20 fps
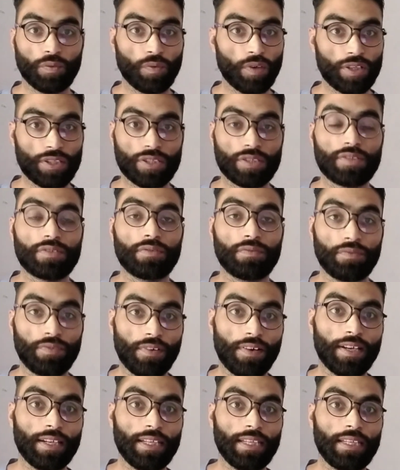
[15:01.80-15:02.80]
was
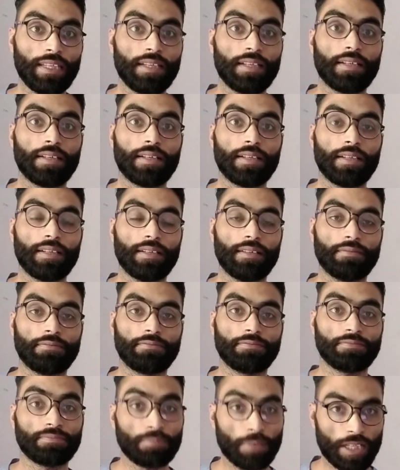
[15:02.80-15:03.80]
very
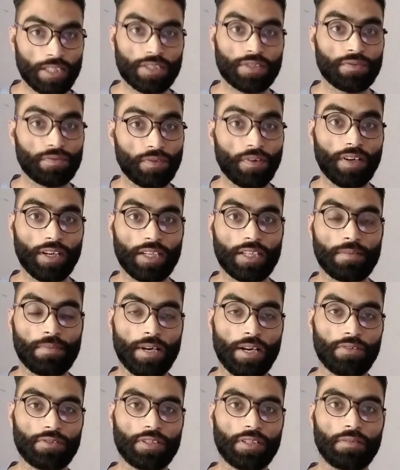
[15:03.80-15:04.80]
much worried
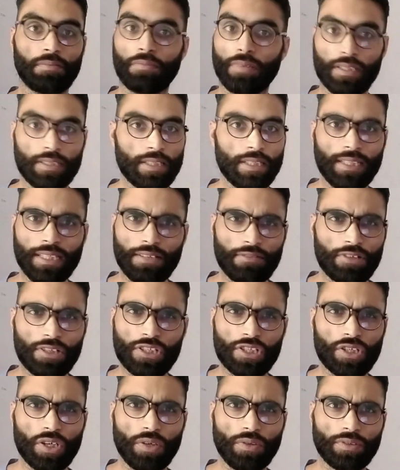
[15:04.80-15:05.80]
about him, but he
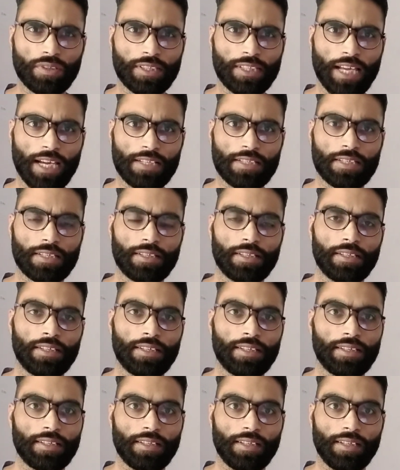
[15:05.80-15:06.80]
never showed
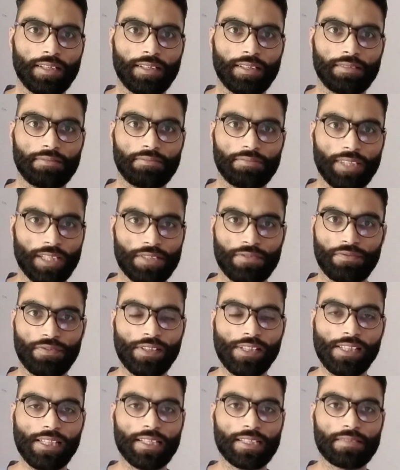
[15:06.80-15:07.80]
that
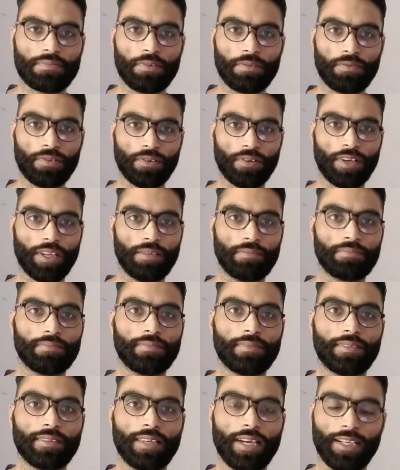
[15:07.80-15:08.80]
feelings before him,
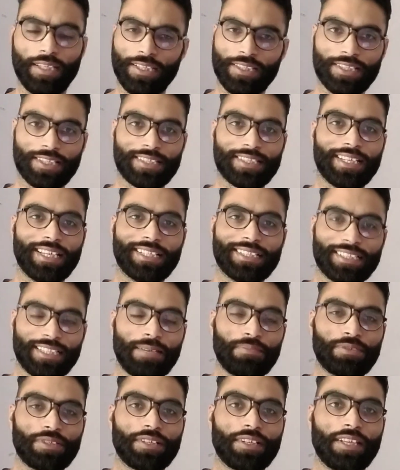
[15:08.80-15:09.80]
and he just
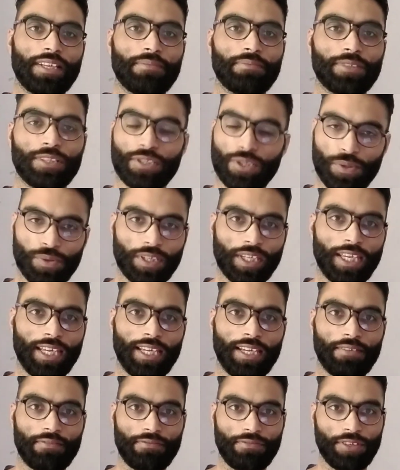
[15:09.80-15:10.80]
accepted him that
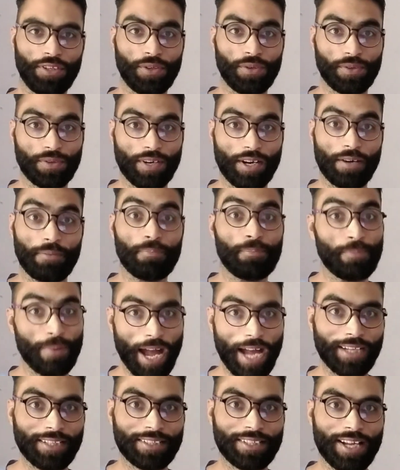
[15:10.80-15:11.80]
okay, if you are
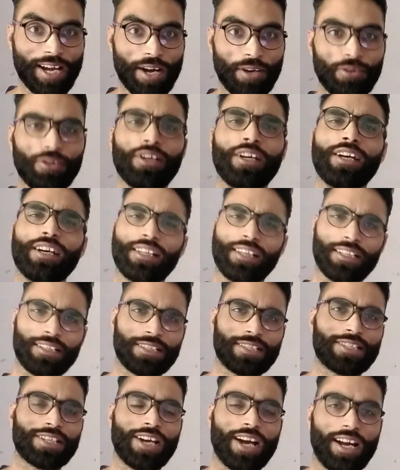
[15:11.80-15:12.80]
back now,
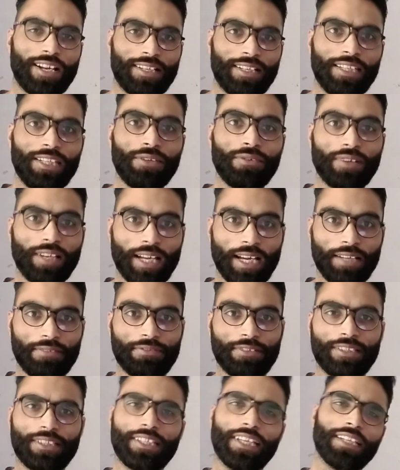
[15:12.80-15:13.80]
let's start a new life
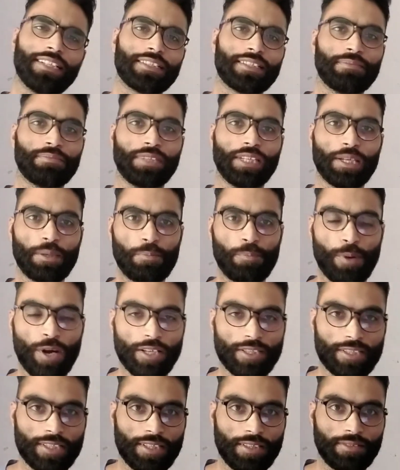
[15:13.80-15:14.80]
and think something
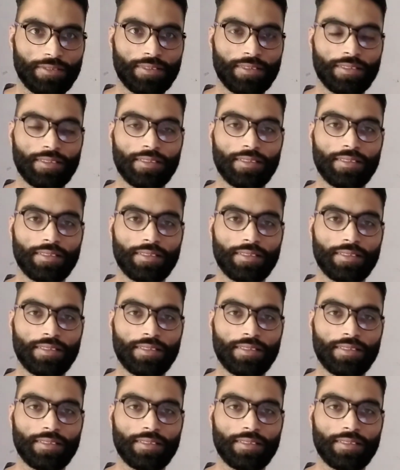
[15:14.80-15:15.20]
positive.